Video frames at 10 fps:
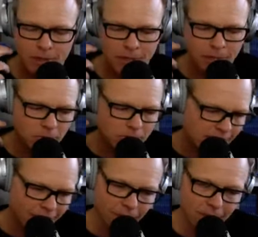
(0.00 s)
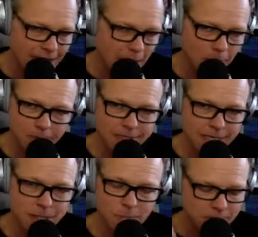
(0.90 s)
it was not a very capital
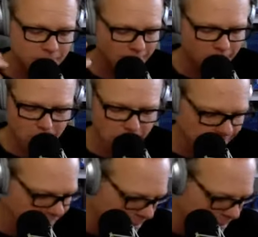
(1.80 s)
intensive business in your own